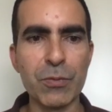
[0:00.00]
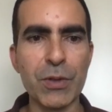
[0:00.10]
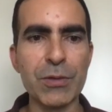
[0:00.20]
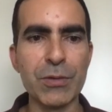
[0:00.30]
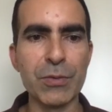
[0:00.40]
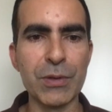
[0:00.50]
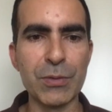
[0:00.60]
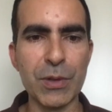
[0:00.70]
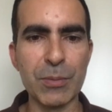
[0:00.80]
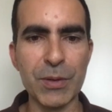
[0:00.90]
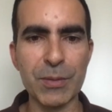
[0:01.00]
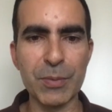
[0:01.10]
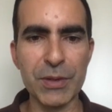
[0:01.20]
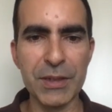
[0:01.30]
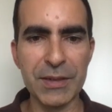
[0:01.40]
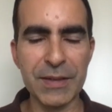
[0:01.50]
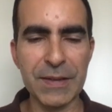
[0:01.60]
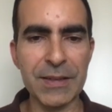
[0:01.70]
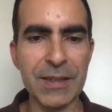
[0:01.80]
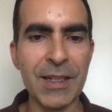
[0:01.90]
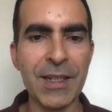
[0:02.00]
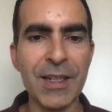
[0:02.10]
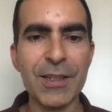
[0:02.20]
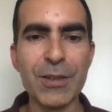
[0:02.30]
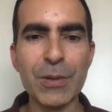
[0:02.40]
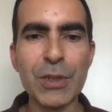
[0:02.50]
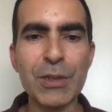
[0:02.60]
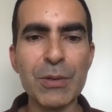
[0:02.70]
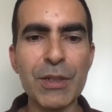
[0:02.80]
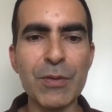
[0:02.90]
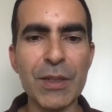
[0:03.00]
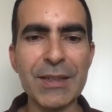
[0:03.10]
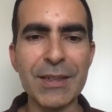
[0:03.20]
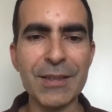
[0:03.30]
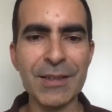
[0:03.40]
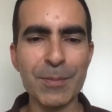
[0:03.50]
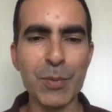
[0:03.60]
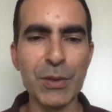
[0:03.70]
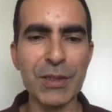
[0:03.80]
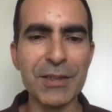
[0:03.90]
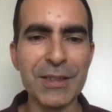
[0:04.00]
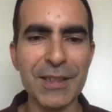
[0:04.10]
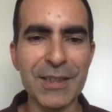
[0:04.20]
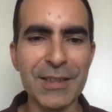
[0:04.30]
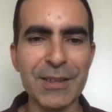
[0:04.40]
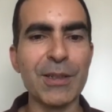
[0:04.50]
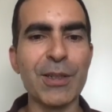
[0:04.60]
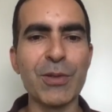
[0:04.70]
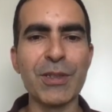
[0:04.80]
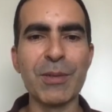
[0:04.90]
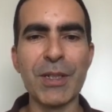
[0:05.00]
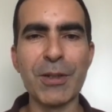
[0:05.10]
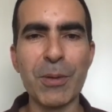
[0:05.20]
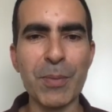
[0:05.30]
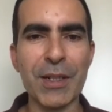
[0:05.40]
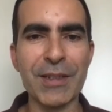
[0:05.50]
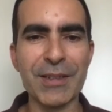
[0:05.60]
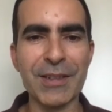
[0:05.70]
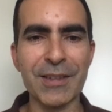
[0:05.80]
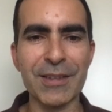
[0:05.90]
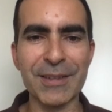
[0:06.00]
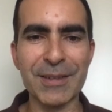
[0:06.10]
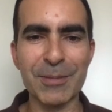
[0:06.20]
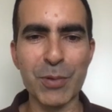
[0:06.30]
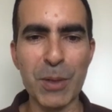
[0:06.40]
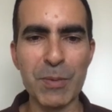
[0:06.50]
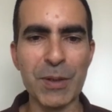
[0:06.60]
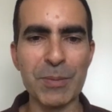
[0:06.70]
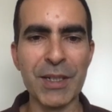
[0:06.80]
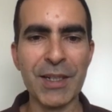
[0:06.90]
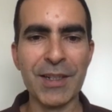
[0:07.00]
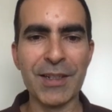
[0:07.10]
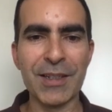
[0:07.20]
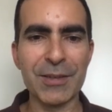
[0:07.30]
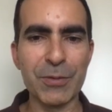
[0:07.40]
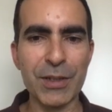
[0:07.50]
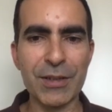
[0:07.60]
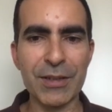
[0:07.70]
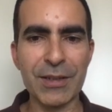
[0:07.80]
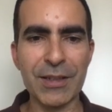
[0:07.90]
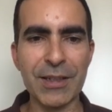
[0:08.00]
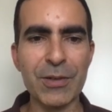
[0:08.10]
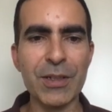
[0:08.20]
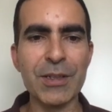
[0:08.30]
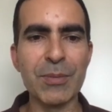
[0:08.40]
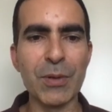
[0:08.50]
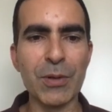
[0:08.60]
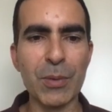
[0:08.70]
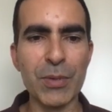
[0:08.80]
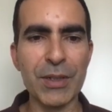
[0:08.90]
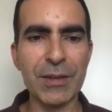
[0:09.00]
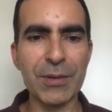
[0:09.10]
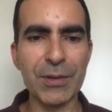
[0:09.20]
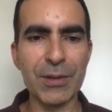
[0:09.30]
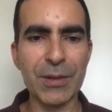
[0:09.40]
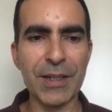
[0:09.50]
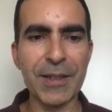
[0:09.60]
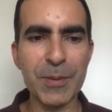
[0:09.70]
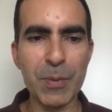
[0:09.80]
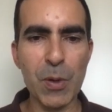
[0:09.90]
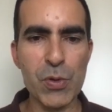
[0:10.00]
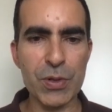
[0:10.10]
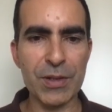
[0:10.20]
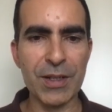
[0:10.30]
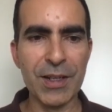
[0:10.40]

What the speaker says: what could we do about protein design? So just to give you a sense, protein design is an incredibly complex problem with incredible combinatorial explosion.